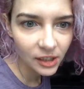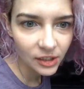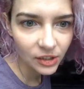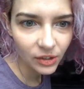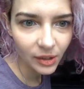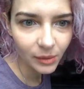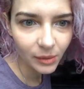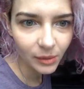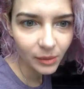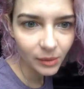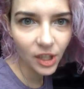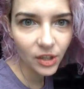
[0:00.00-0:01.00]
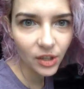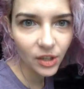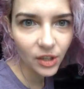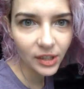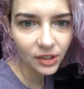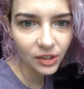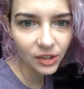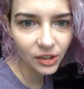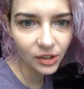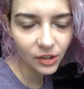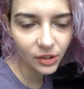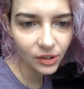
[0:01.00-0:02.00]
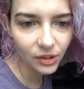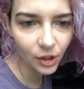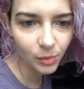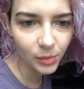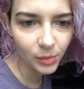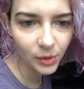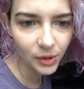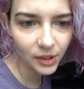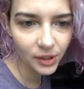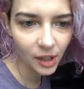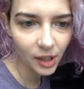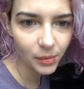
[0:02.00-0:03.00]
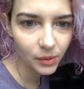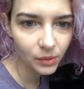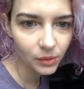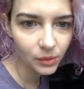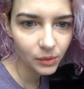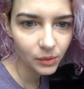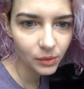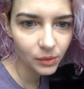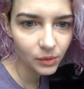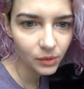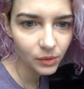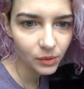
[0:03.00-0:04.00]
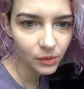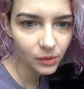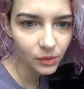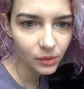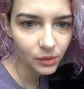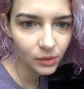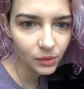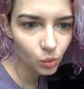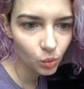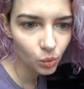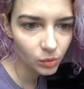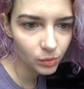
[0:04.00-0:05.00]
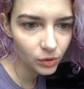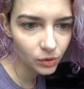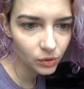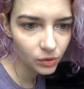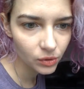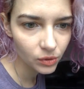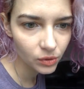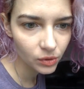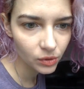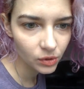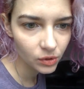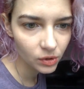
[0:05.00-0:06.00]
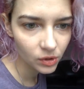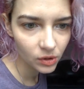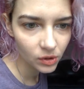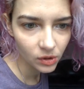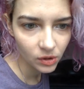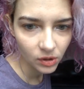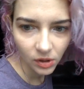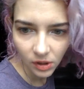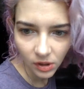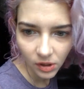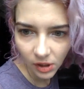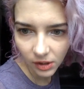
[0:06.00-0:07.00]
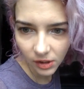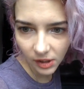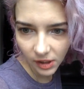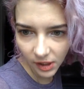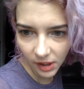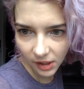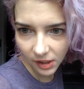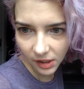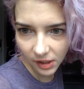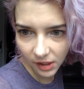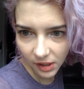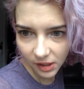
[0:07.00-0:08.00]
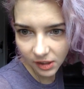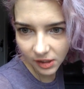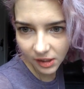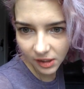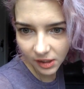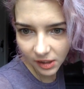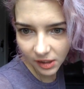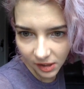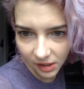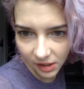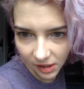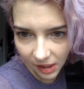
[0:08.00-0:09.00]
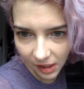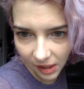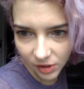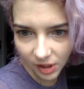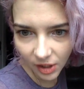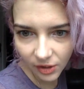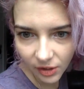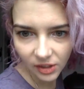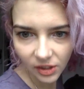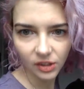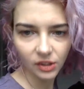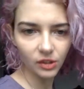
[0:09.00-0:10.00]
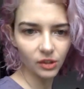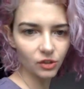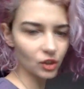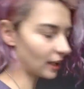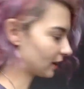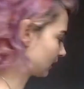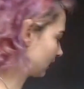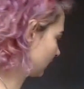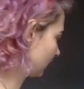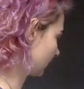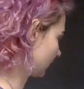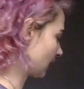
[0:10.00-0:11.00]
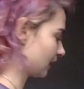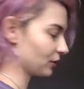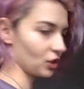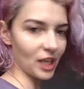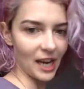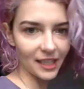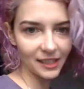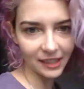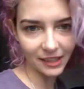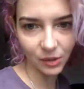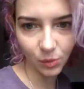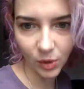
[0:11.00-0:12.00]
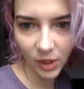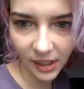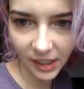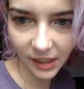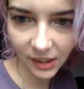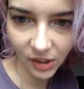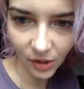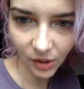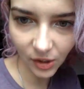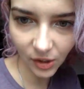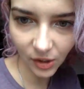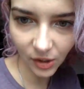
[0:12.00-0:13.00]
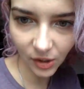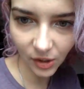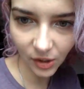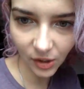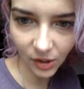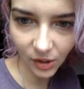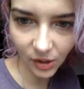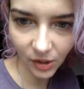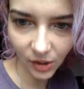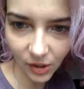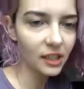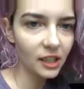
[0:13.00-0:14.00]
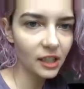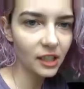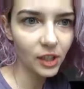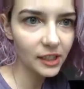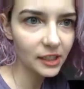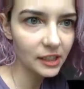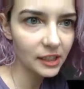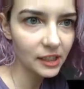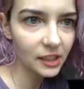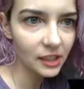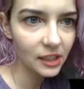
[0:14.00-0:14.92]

So I'm just going to open up. Just check a couple of things because this is the first. Okay. I'm just going to check the live chat is working so I can see what you guys are writing.